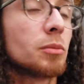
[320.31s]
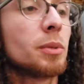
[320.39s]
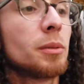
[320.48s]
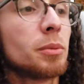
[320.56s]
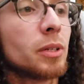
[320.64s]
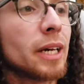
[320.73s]

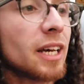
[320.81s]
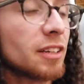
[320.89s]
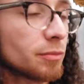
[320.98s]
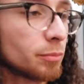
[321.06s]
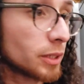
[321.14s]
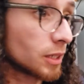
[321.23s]
people
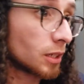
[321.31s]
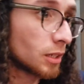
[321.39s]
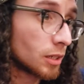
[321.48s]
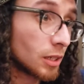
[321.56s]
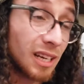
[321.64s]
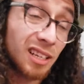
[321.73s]
have, but
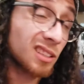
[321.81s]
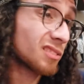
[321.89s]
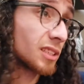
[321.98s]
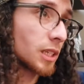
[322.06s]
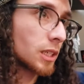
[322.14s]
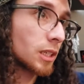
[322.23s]
I love
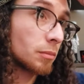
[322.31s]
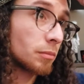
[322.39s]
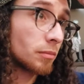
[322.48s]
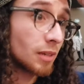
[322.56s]
that game.